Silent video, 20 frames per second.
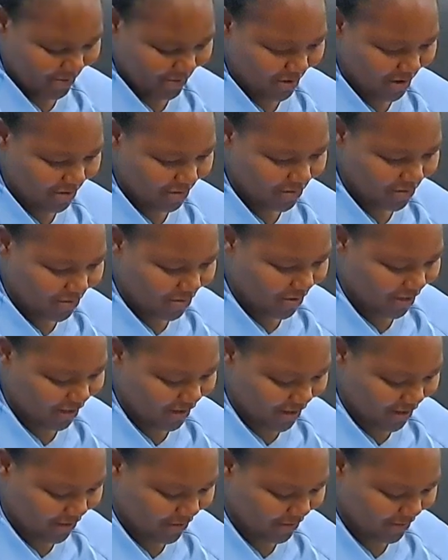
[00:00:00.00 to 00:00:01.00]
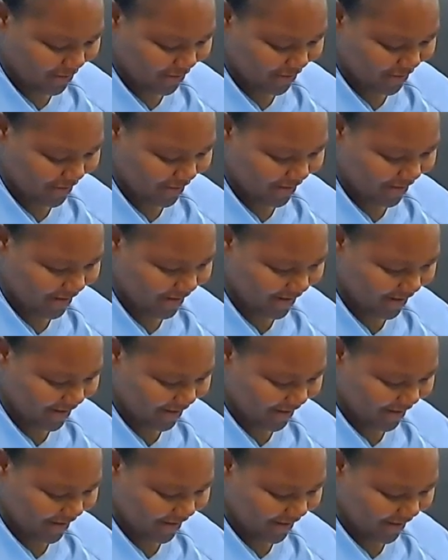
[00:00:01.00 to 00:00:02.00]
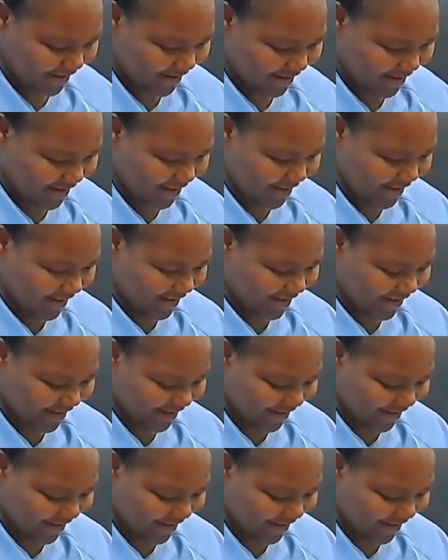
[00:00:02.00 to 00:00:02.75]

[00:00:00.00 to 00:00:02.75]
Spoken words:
Where are you going now? Eh?